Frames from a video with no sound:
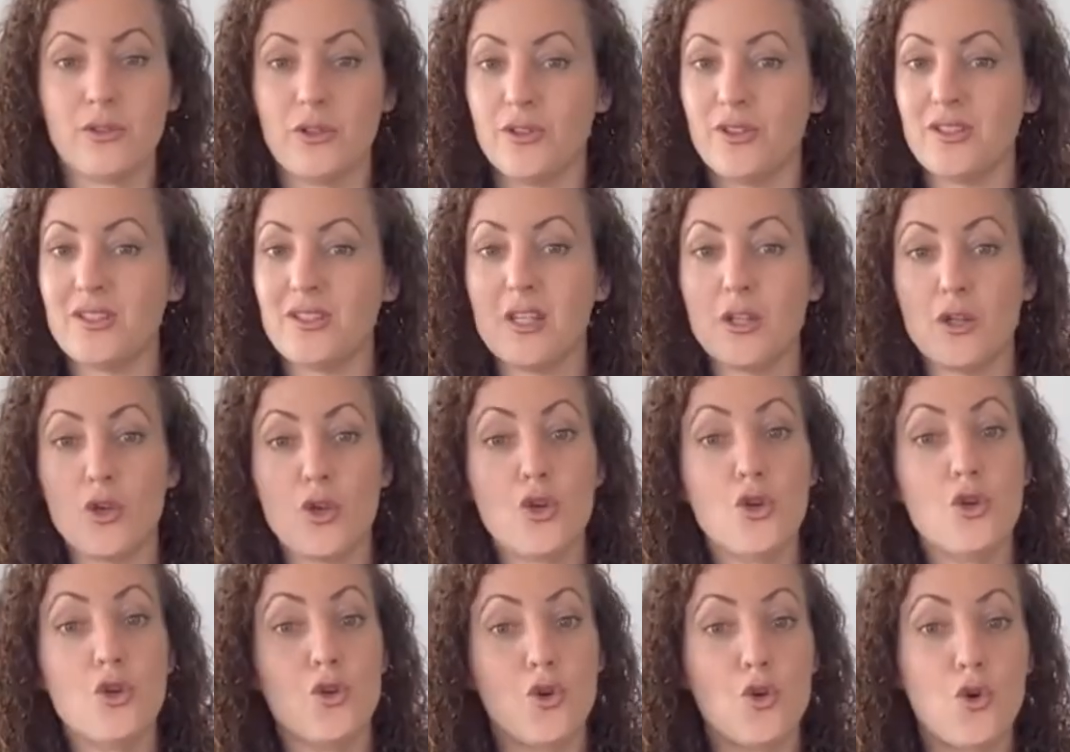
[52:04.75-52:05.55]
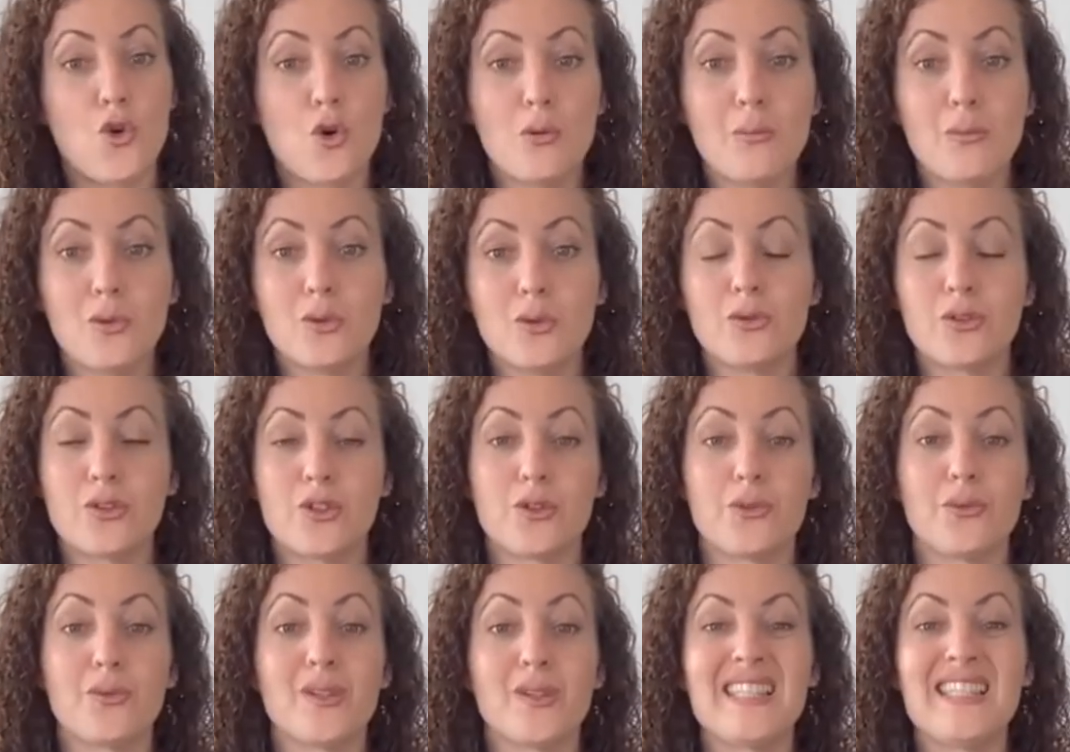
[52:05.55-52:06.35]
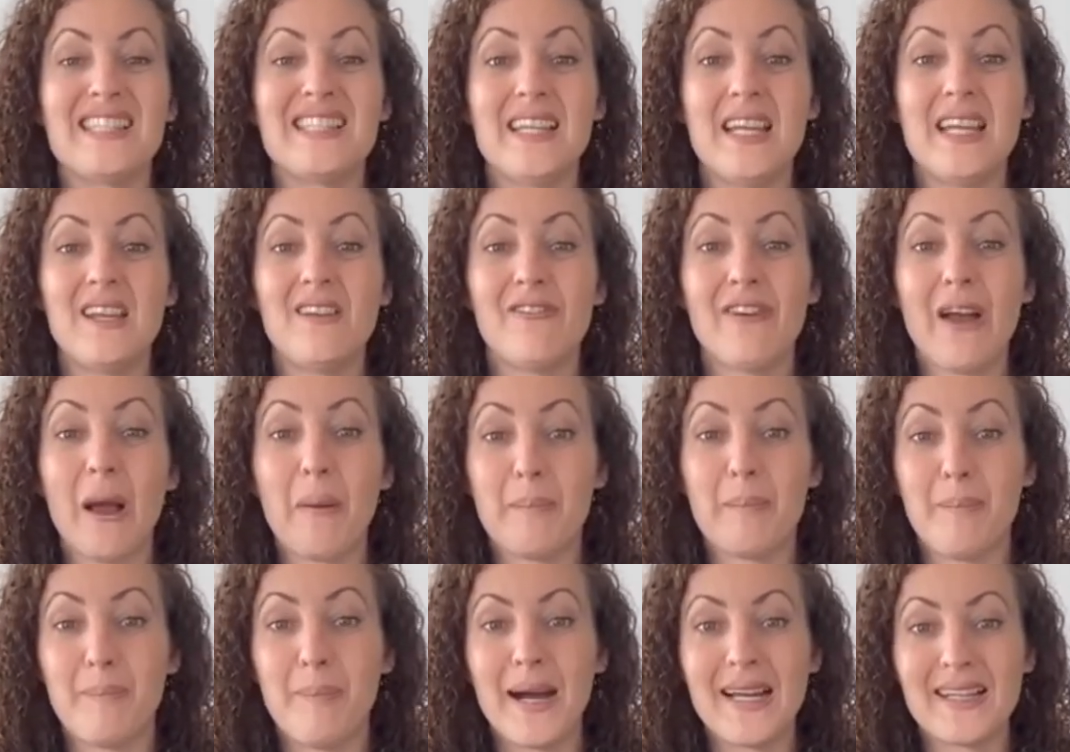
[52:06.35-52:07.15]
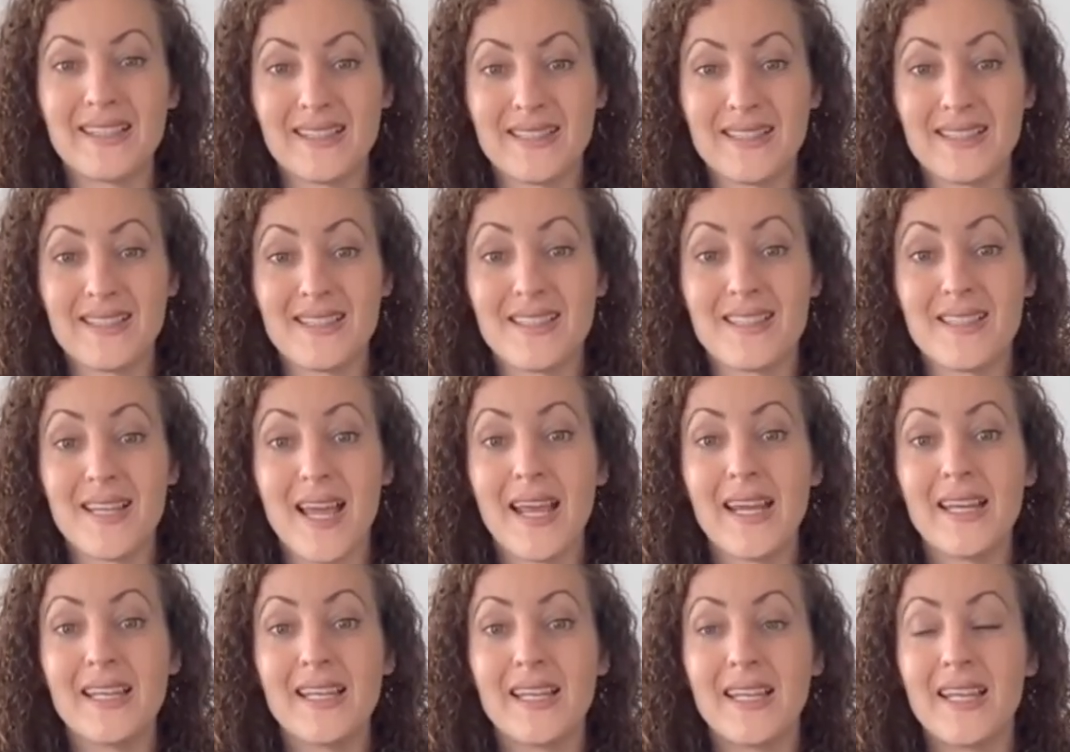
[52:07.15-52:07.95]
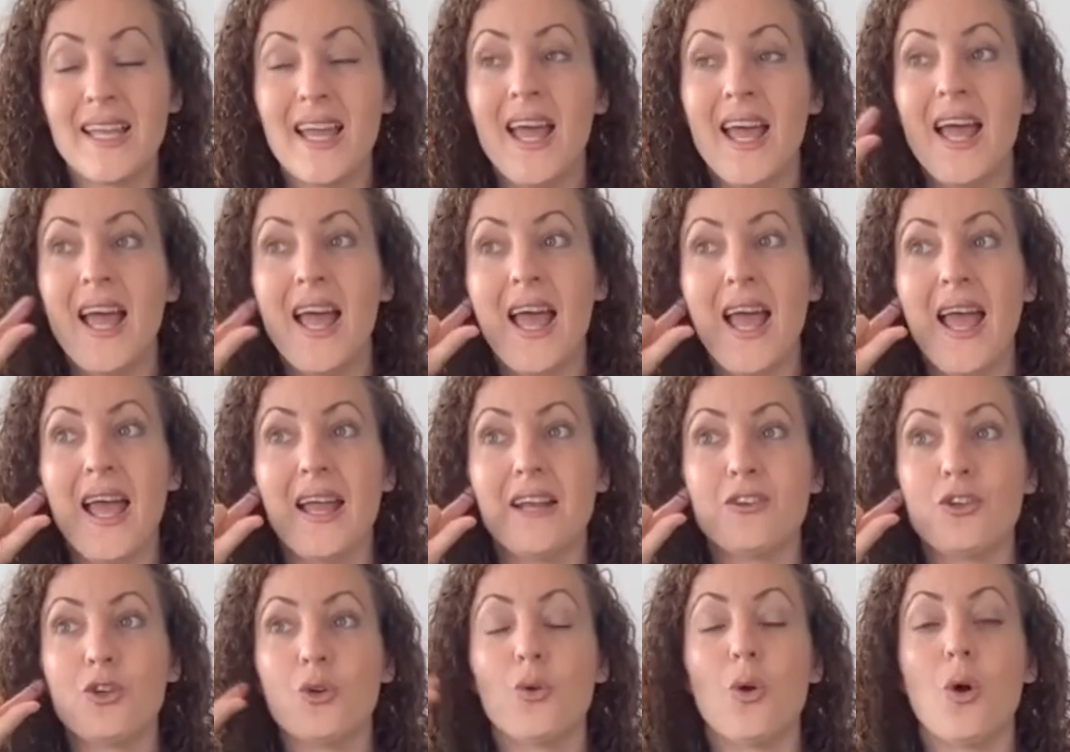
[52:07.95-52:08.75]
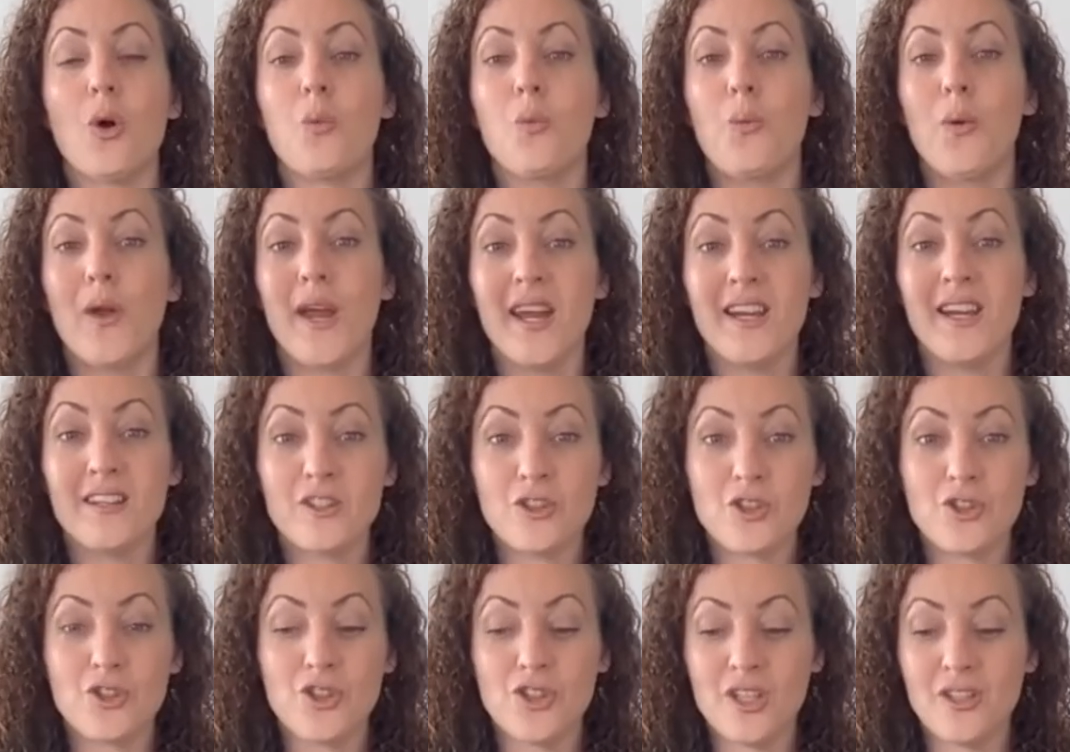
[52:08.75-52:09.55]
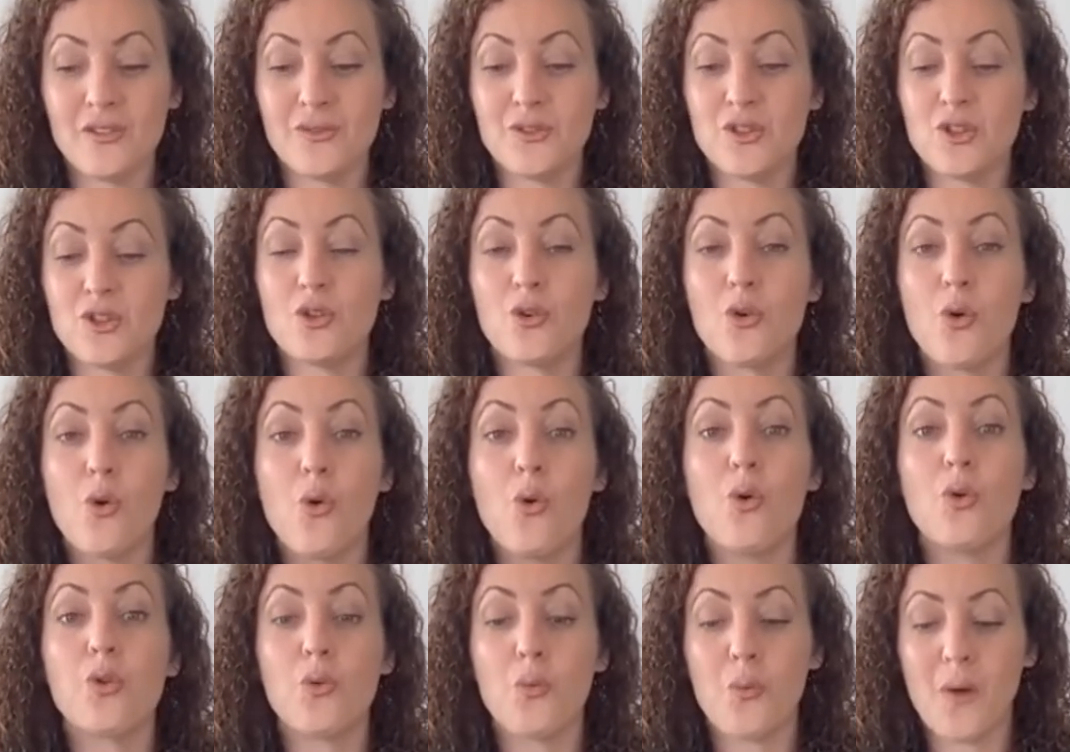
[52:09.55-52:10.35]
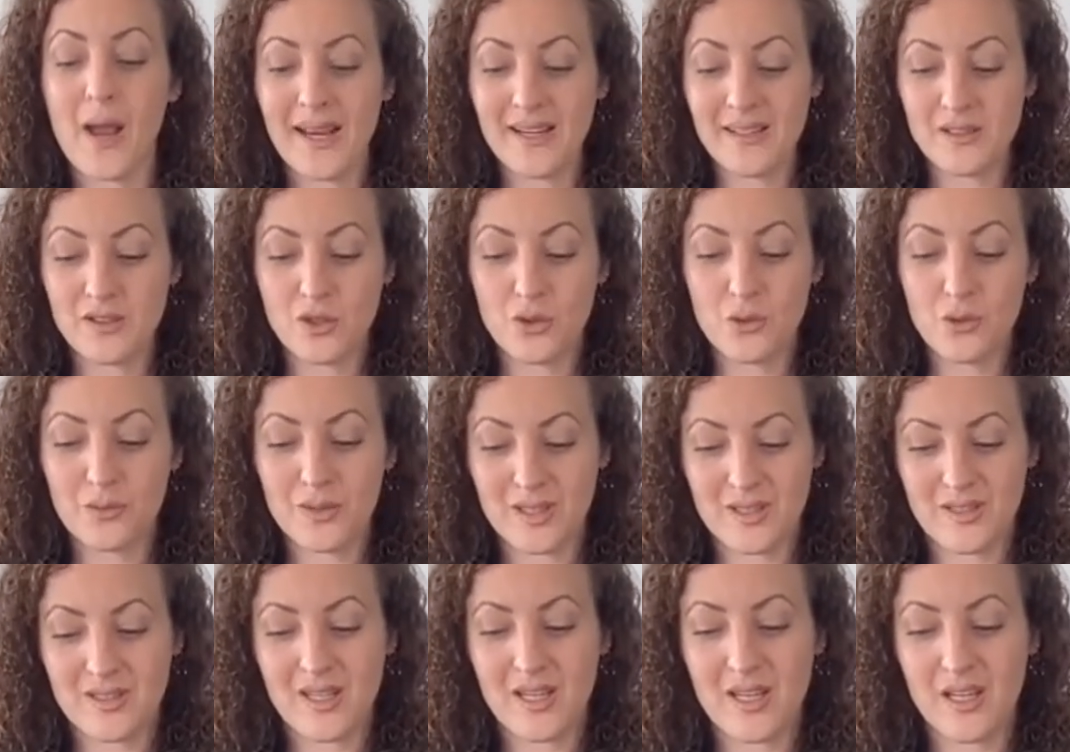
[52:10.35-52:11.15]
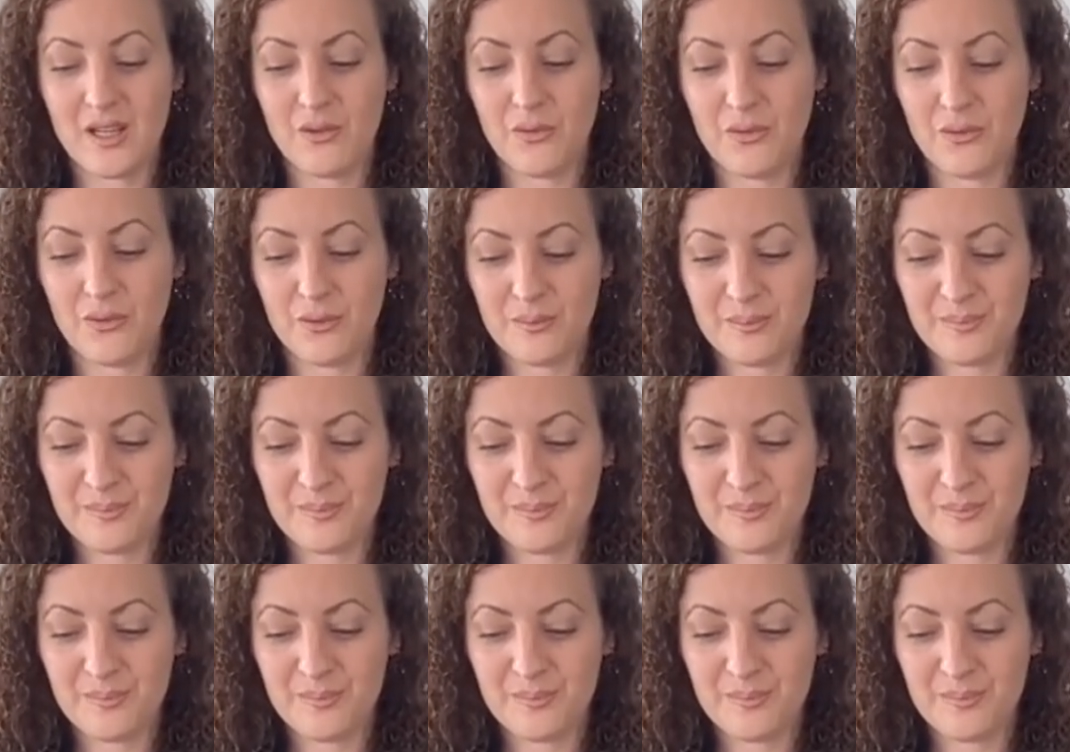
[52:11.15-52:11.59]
It's a new normal to receive abundance daily, and your awareness shifts to all the ways you receive.